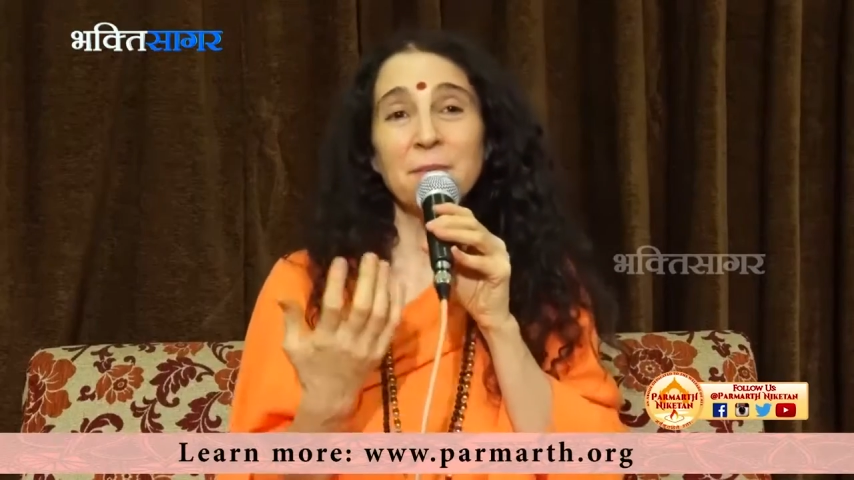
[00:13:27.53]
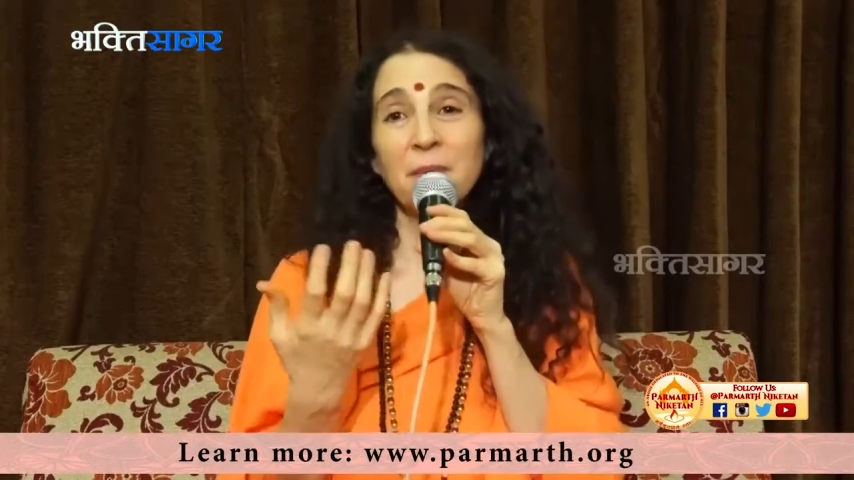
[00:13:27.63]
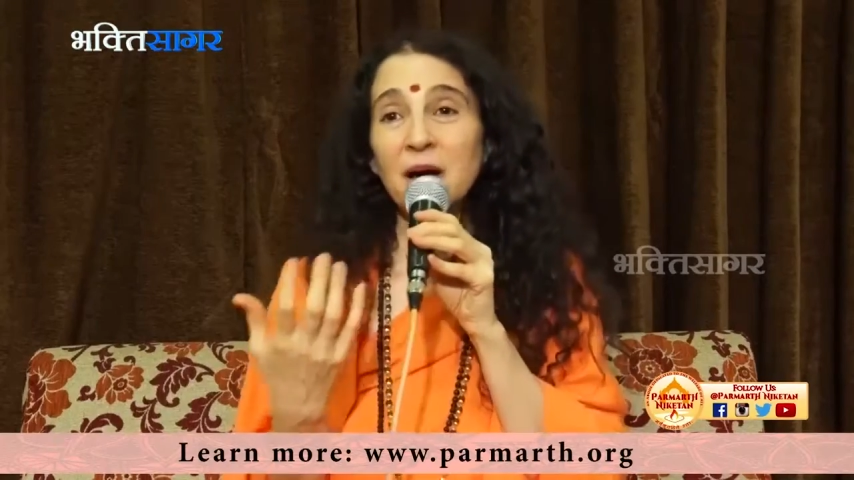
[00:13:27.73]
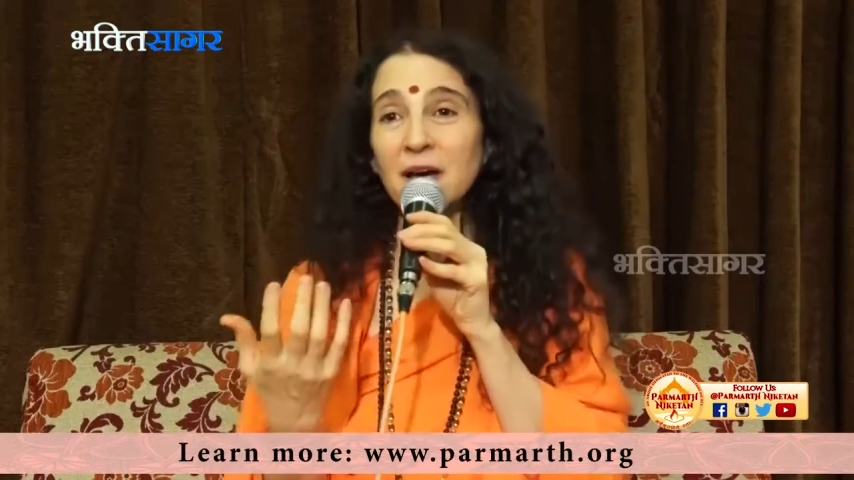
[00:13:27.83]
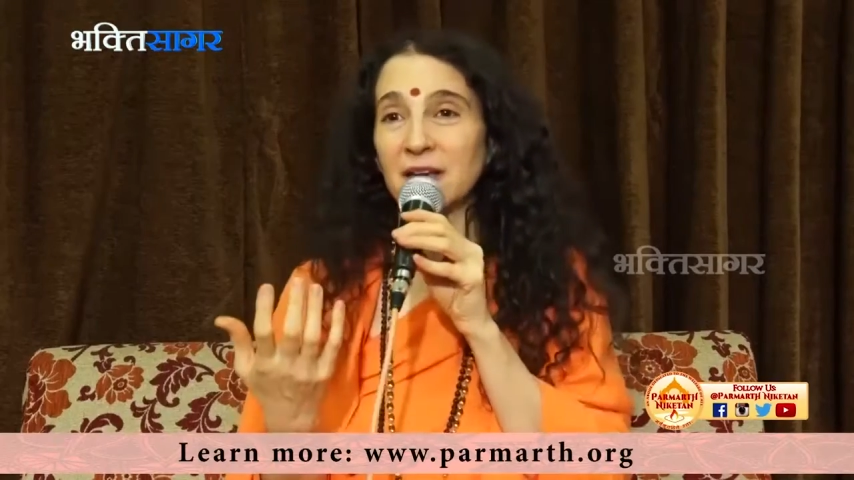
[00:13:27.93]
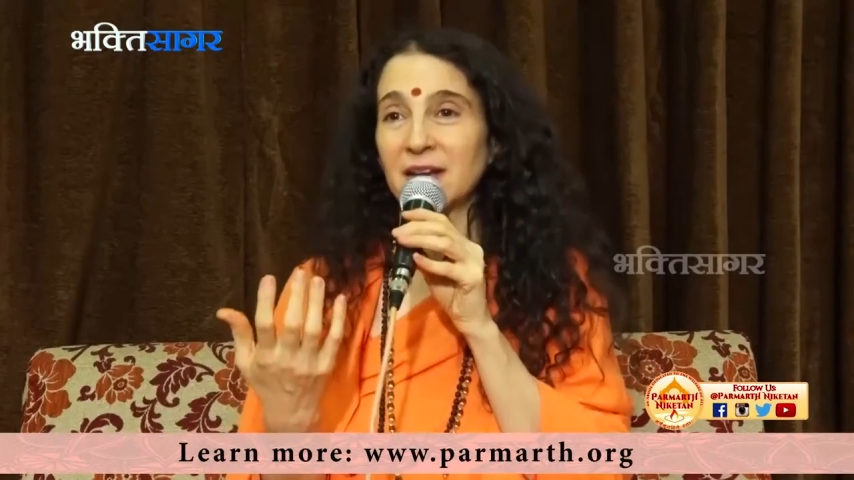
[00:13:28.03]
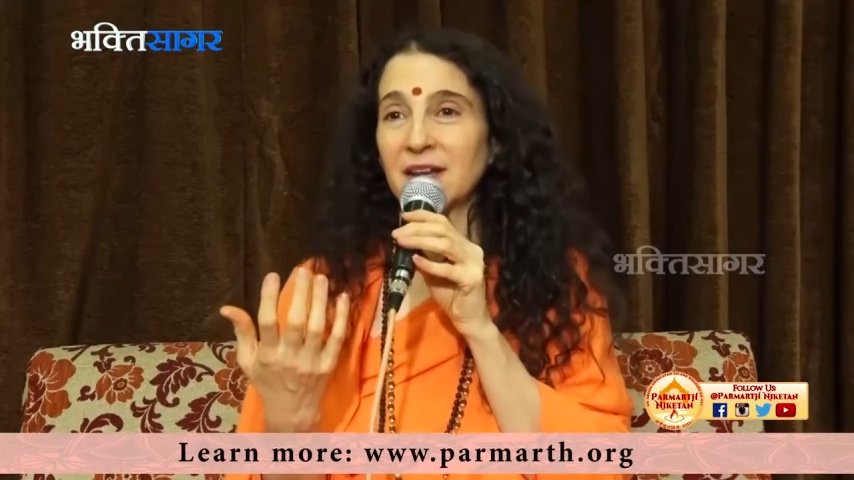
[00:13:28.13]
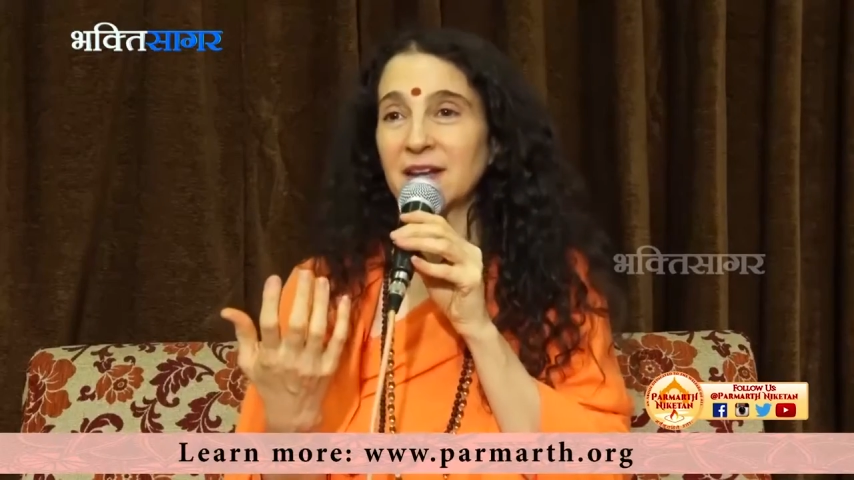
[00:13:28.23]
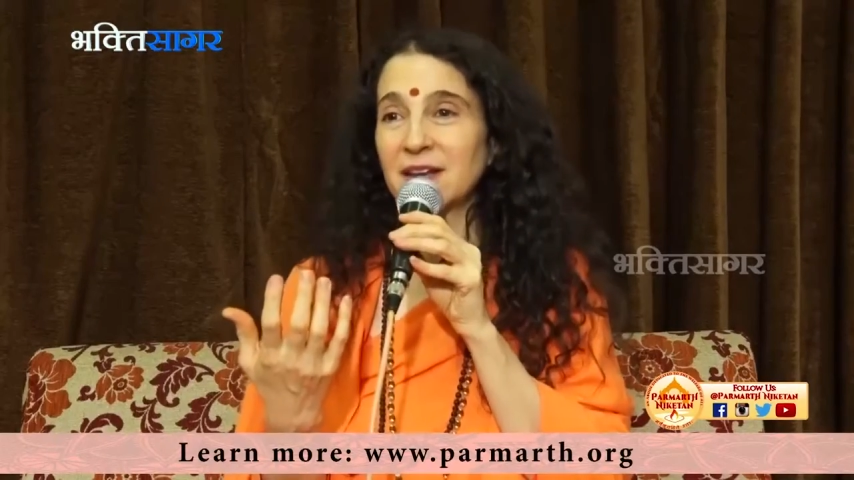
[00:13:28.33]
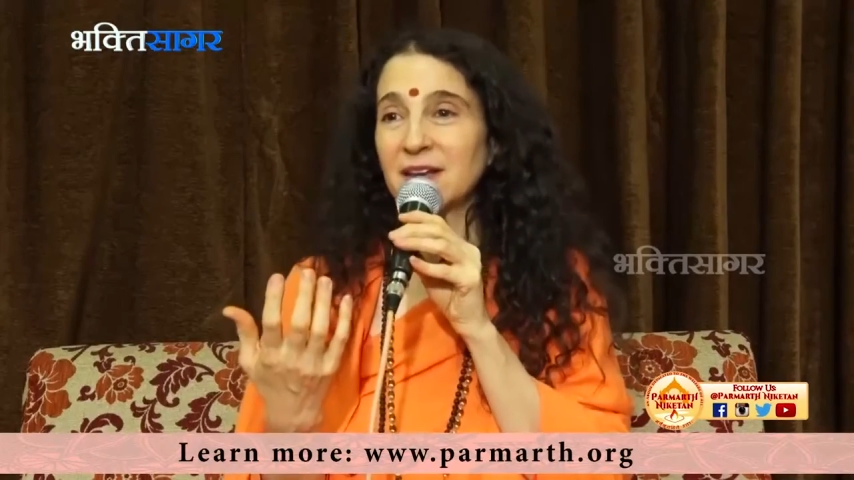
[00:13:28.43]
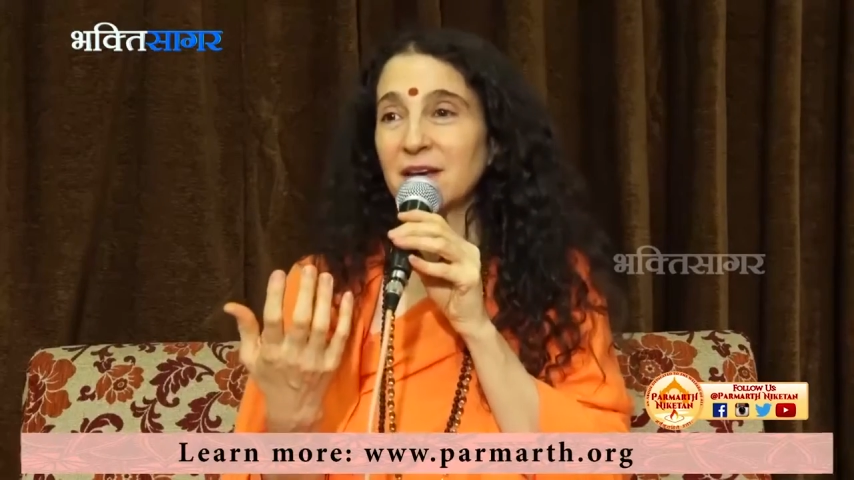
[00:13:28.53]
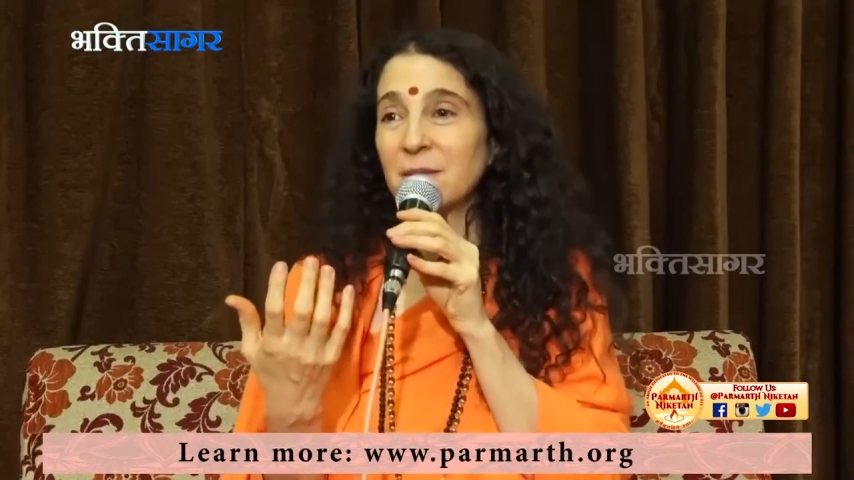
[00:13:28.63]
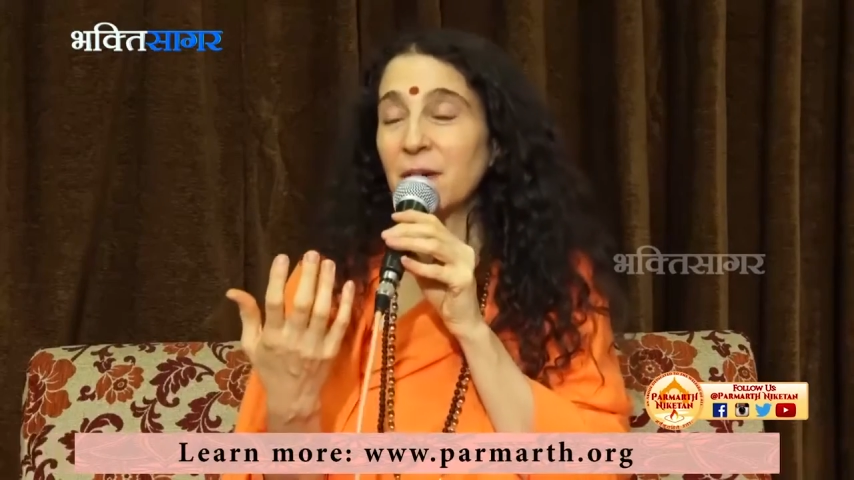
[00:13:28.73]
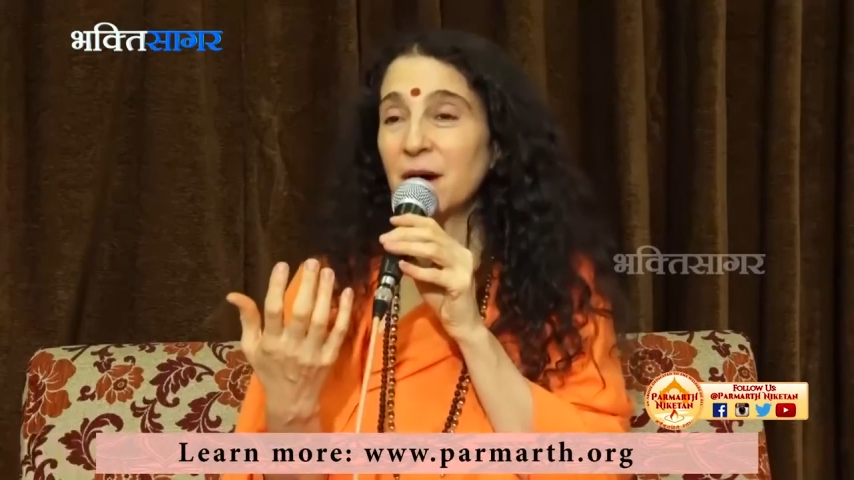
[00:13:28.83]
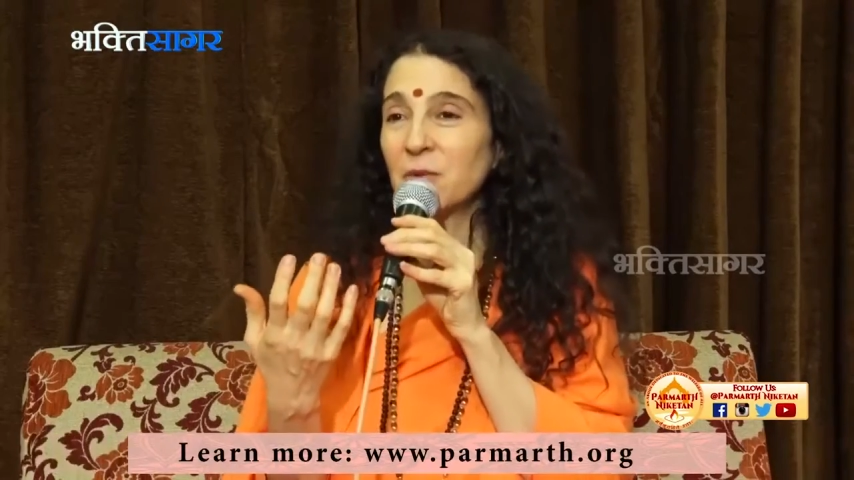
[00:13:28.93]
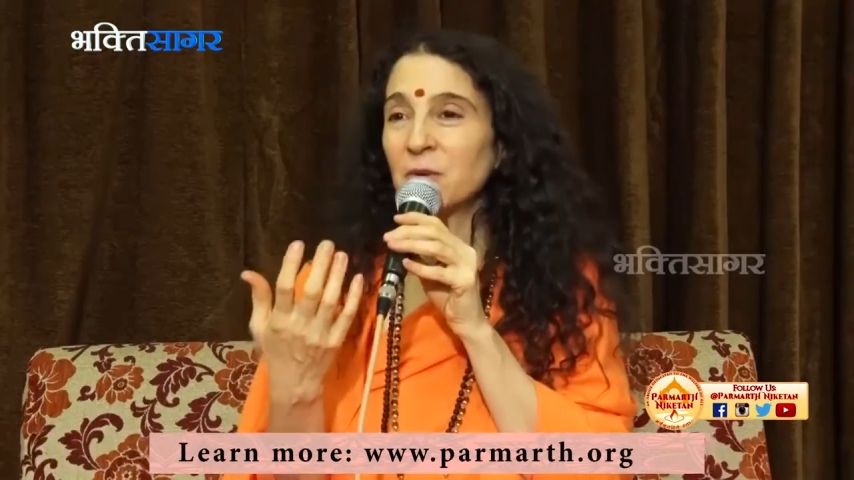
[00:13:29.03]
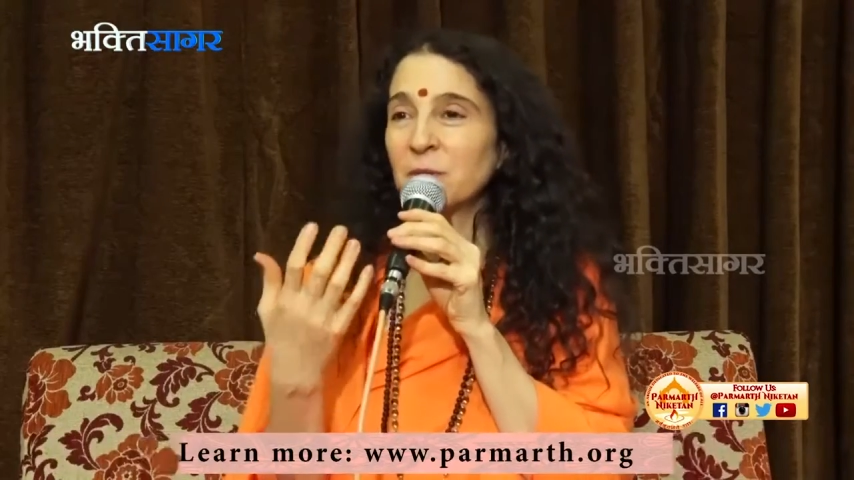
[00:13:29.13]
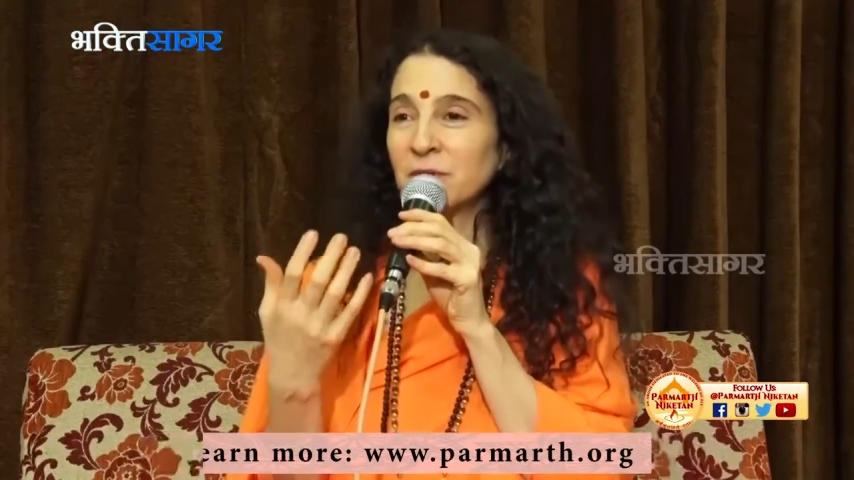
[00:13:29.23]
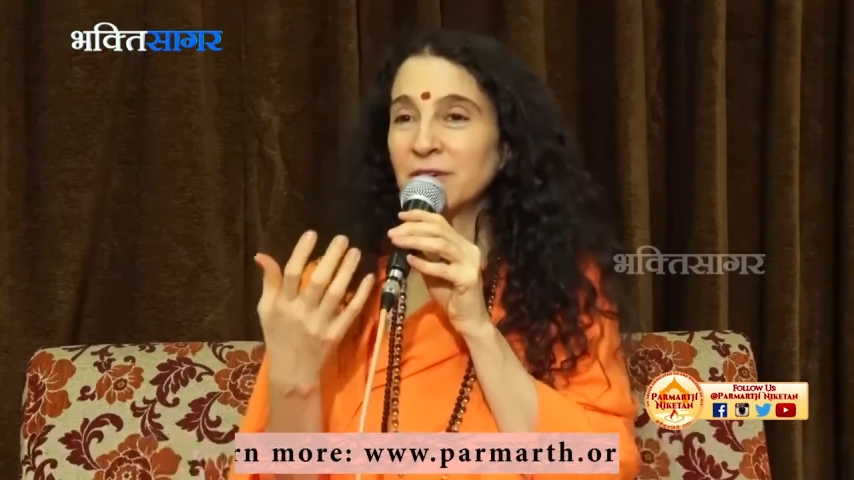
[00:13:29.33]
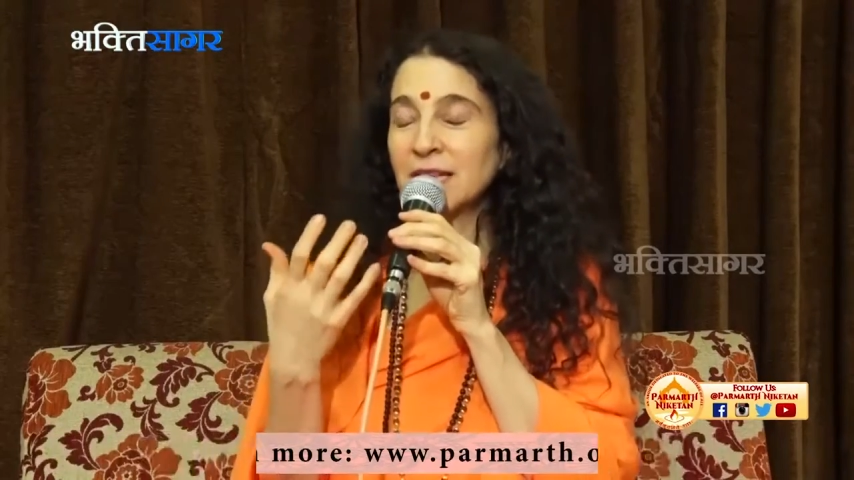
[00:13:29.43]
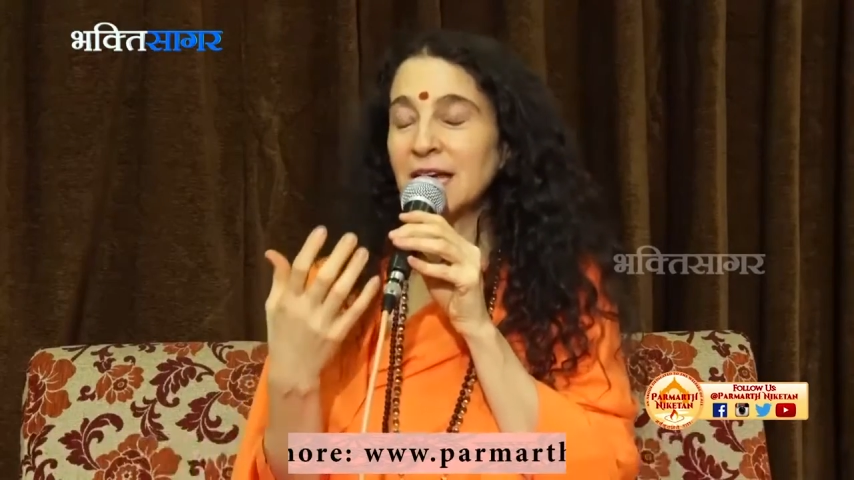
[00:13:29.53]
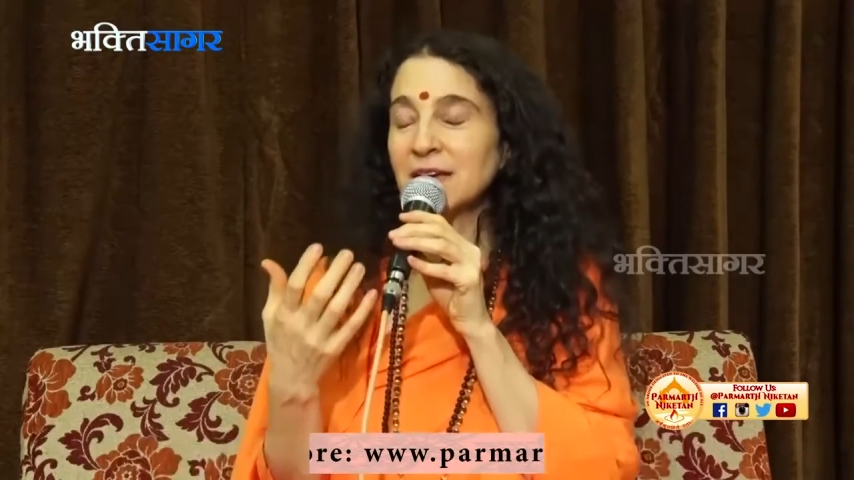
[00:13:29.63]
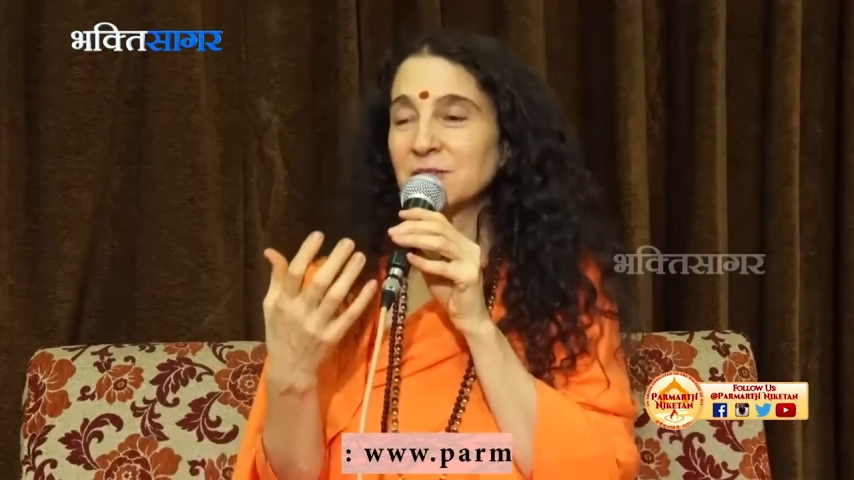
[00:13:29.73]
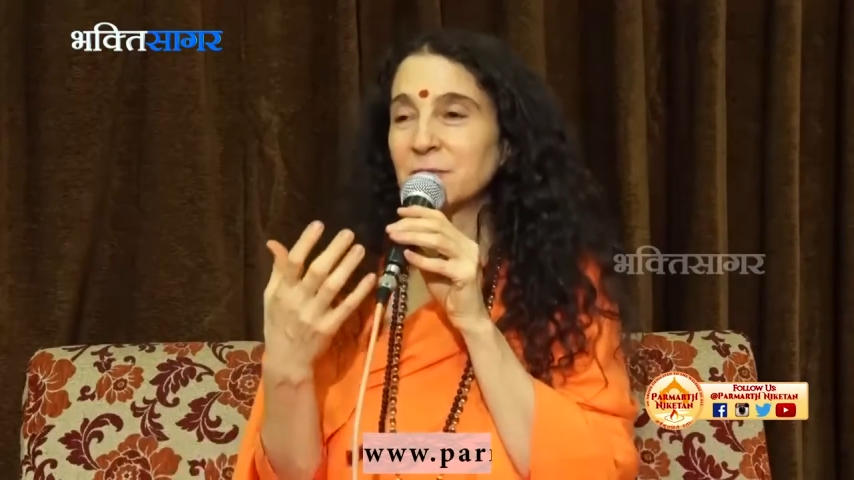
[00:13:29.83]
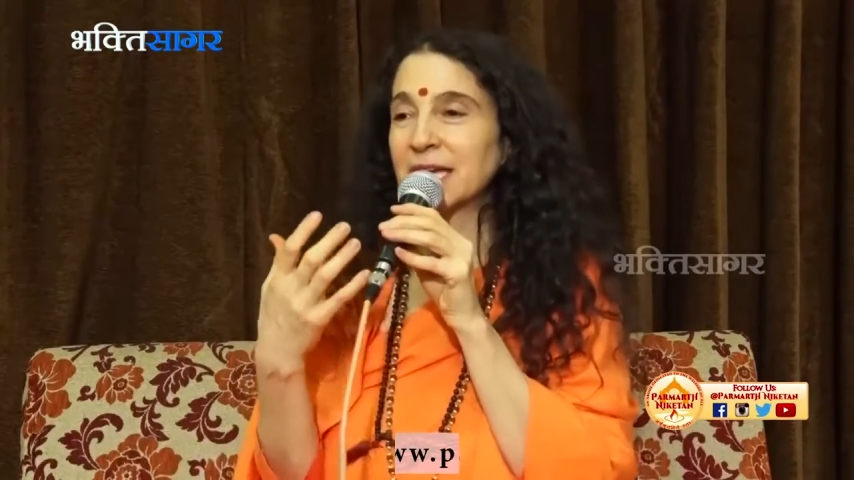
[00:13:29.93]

But, but what we realized